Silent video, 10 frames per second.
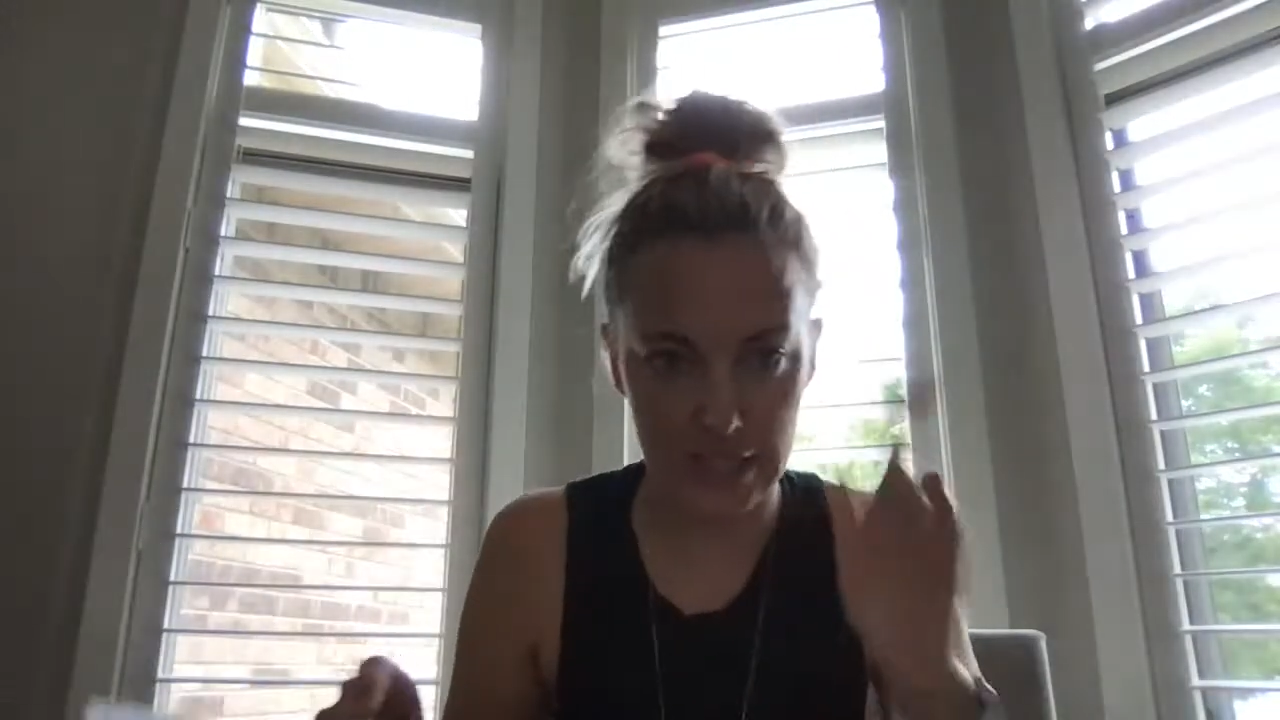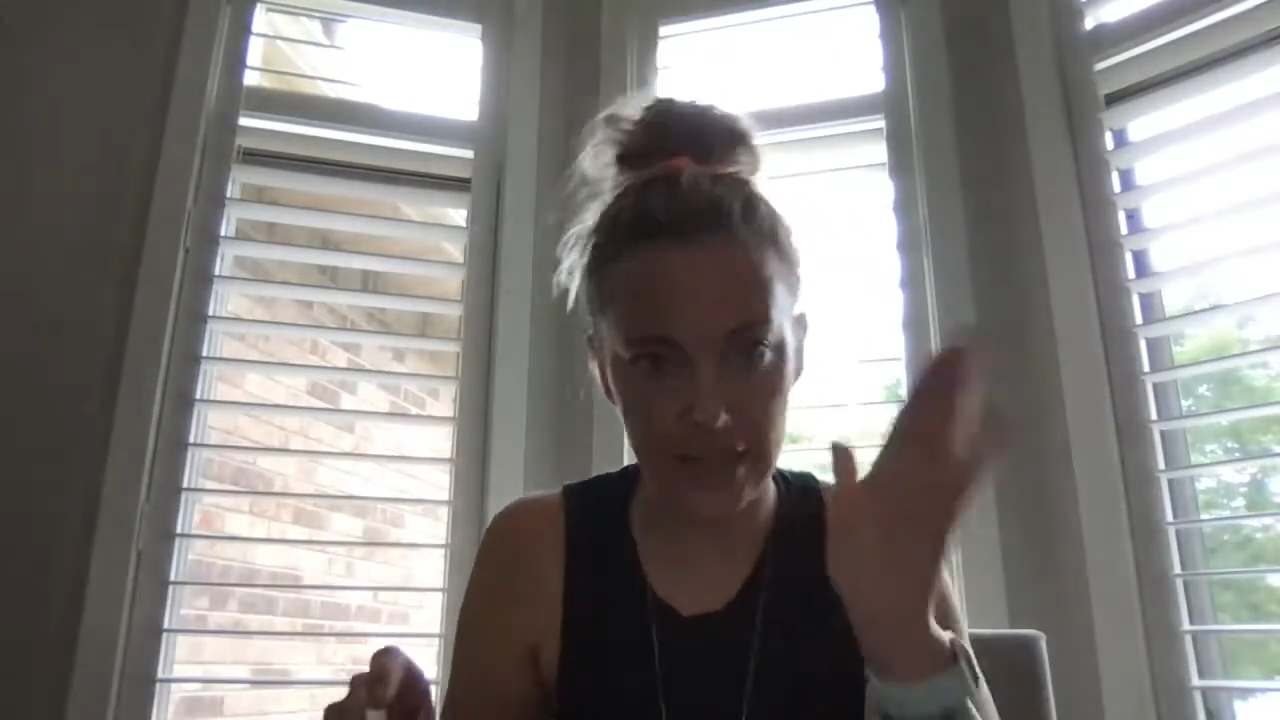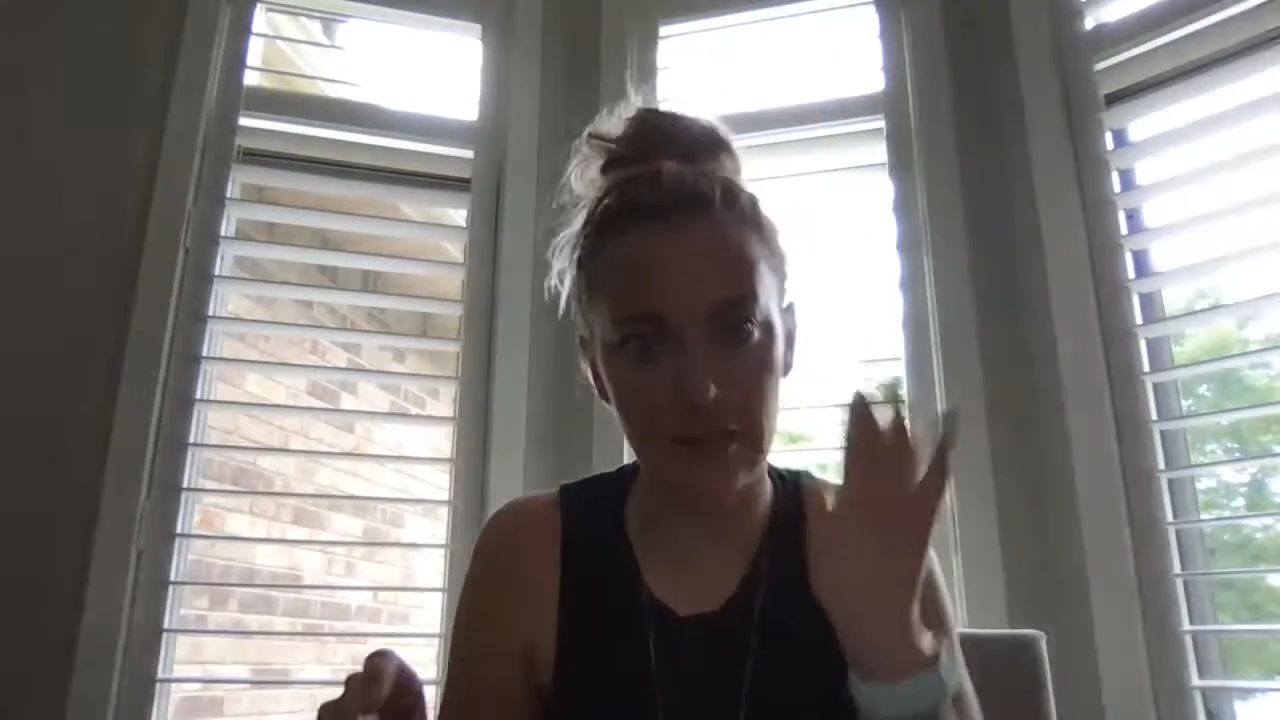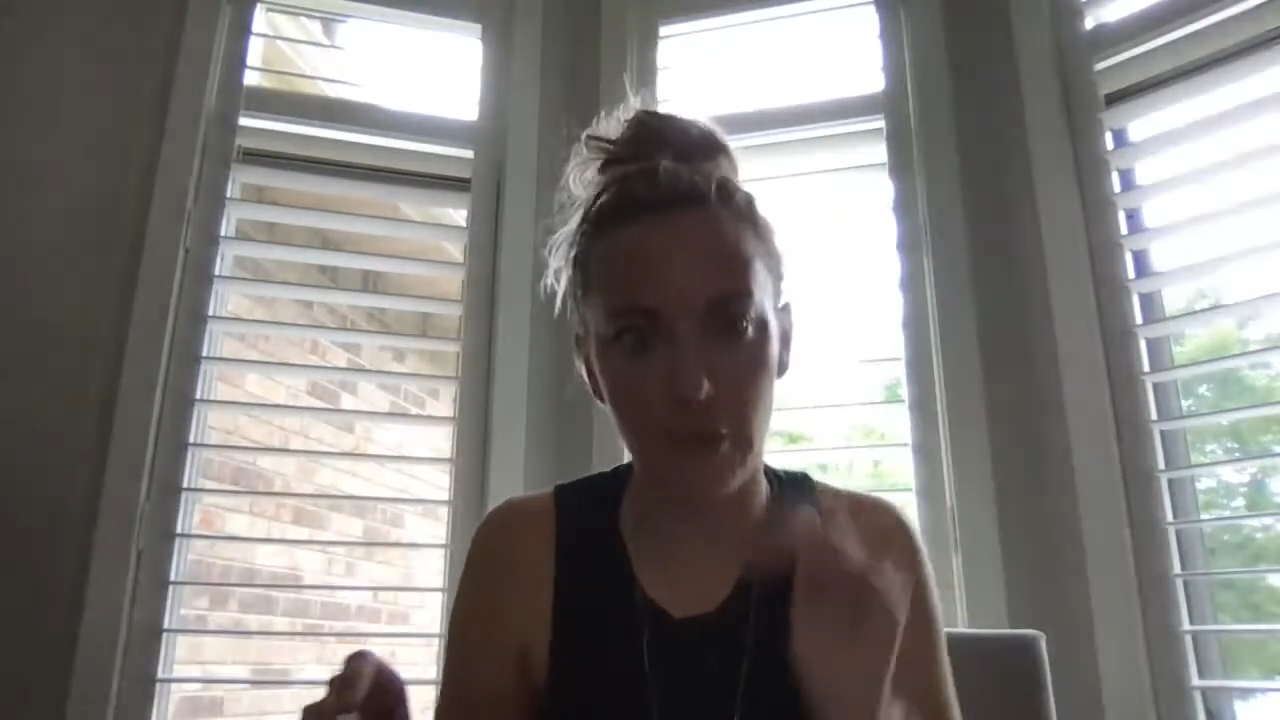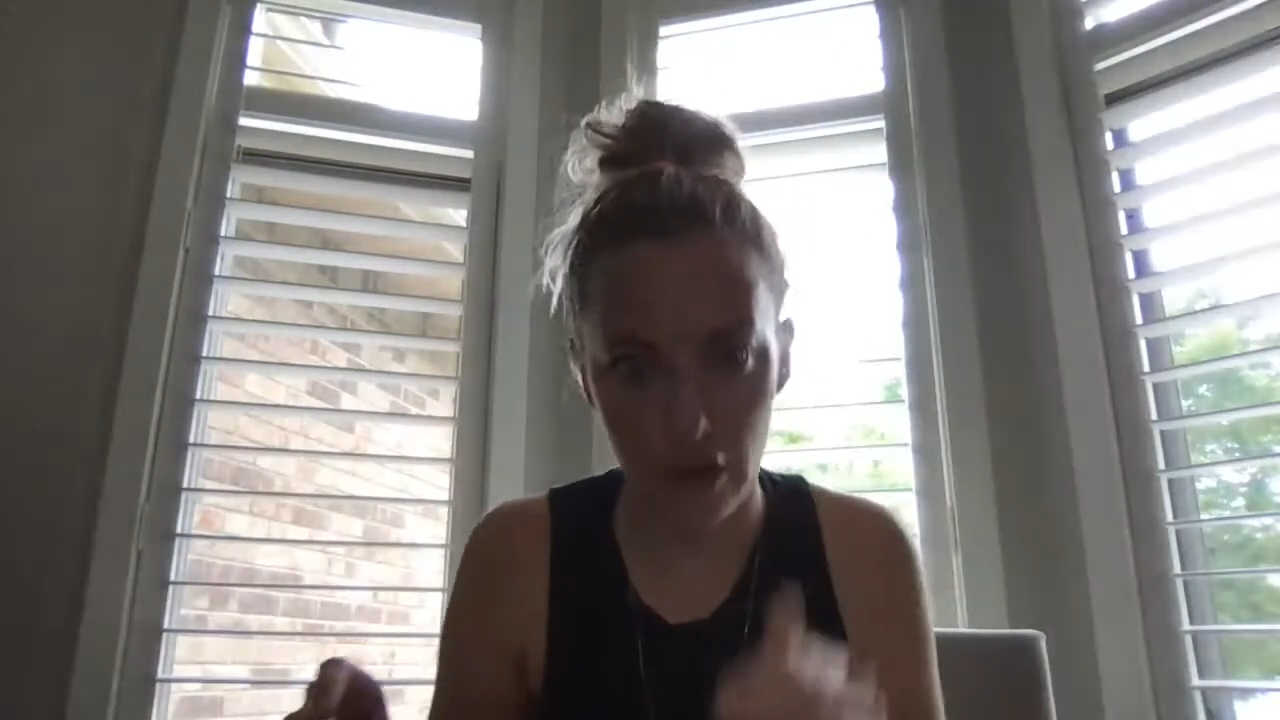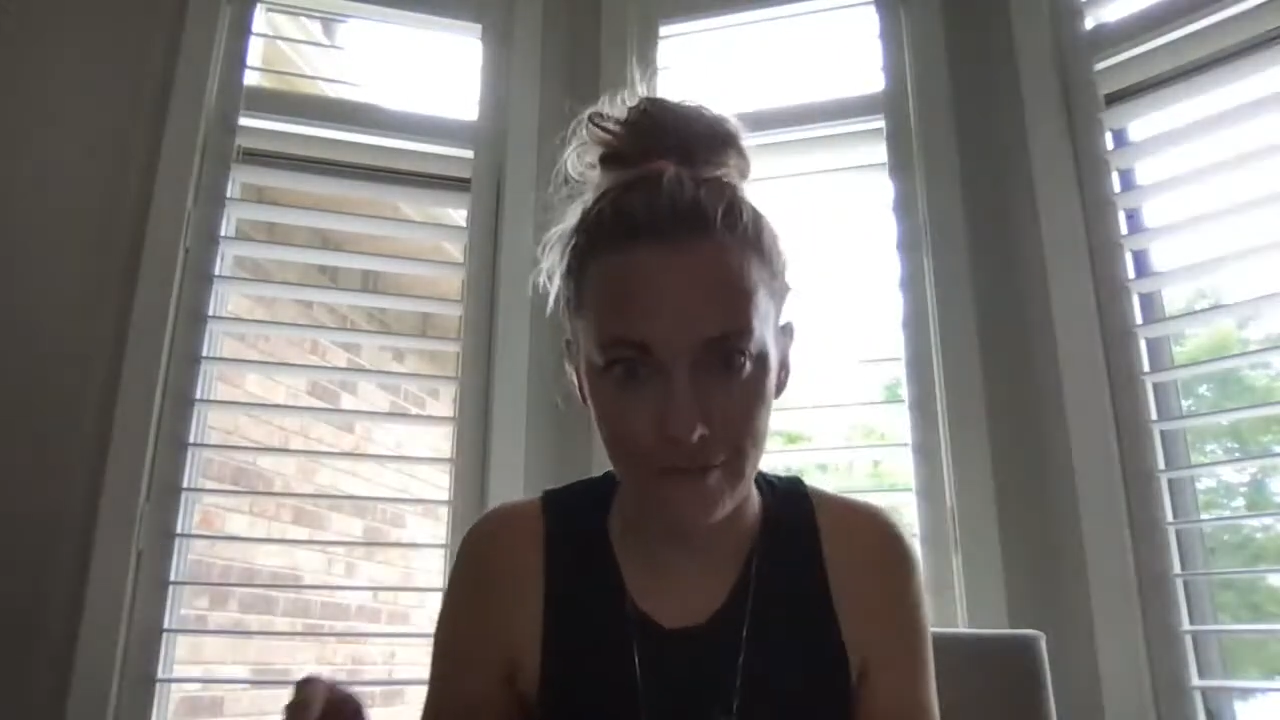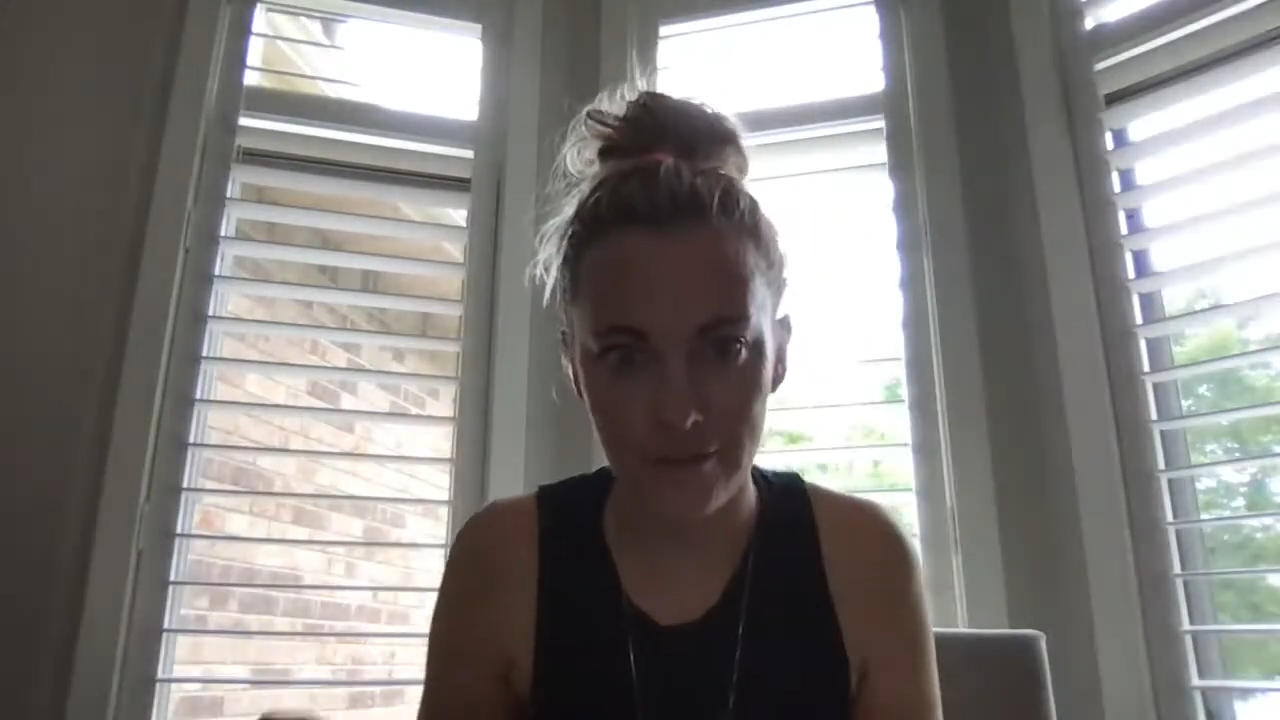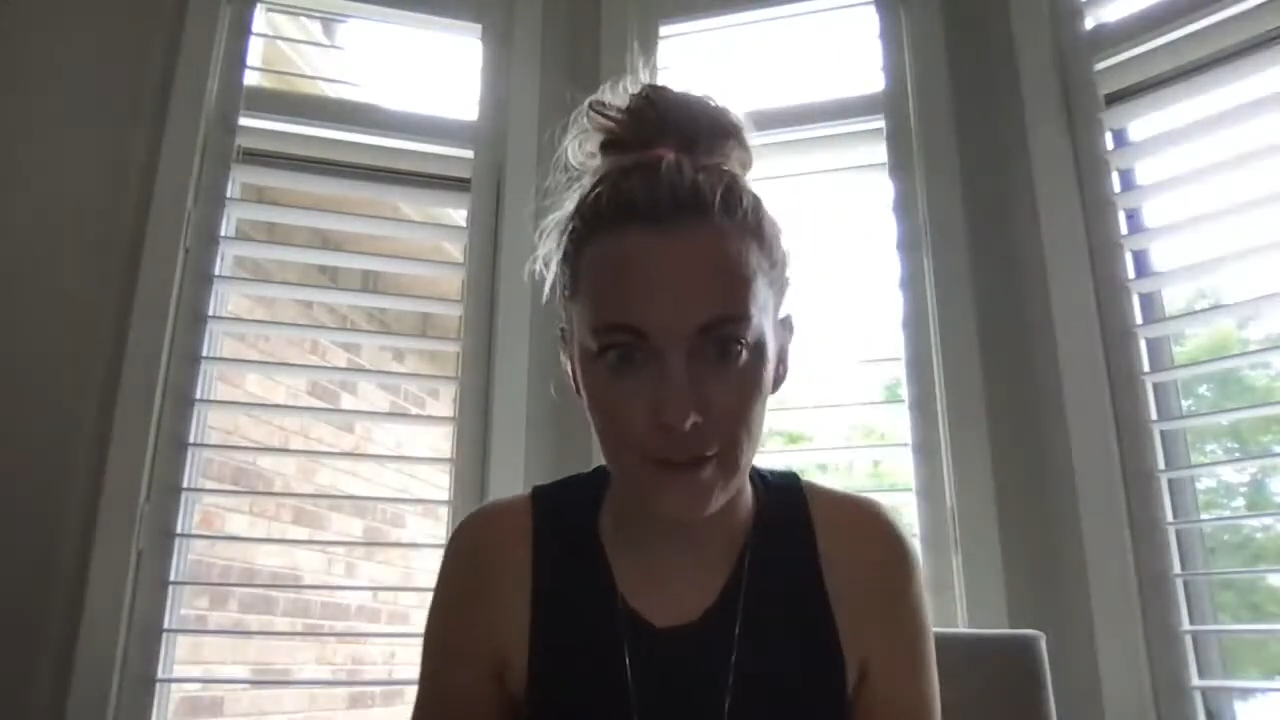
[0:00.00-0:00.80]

take them off of